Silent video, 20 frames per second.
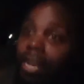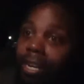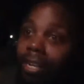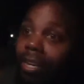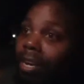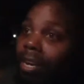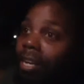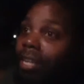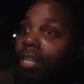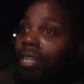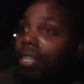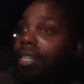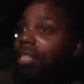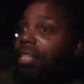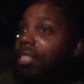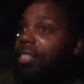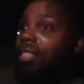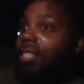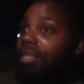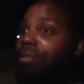You know
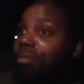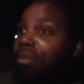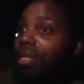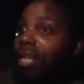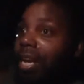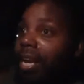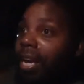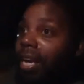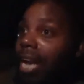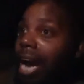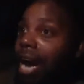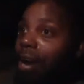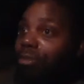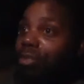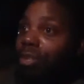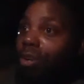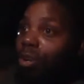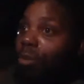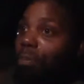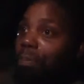what I'm saying? I was
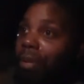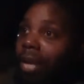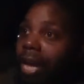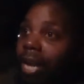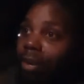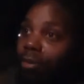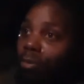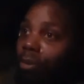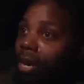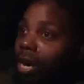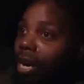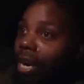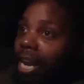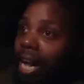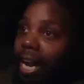on a planet where,